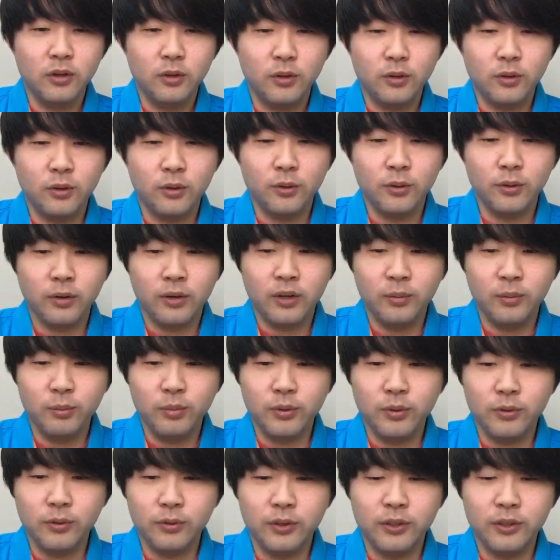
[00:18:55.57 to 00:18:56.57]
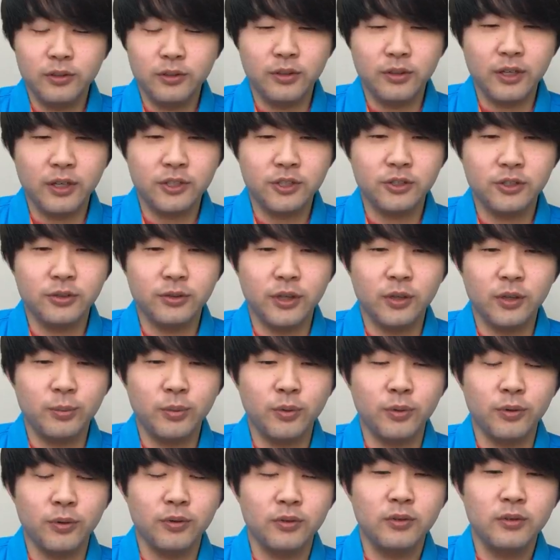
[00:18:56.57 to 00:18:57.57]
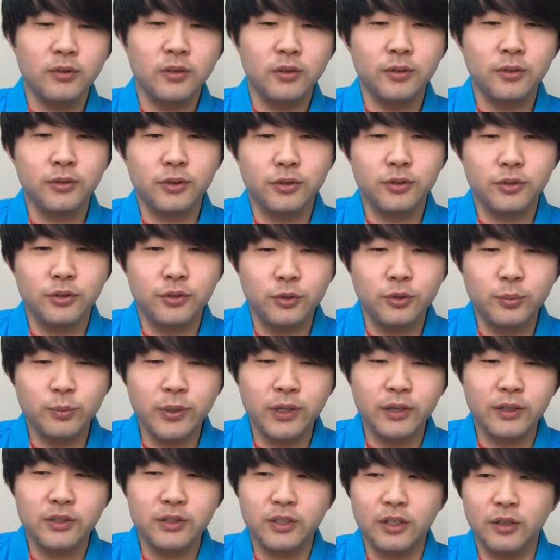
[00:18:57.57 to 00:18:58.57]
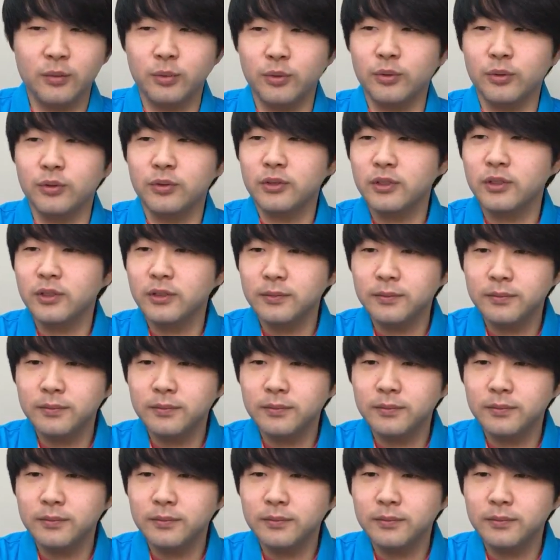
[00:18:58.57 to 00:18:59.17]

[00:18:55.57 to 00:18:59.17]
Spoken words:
or Gimpo International Airport. Those are the two biggest airports.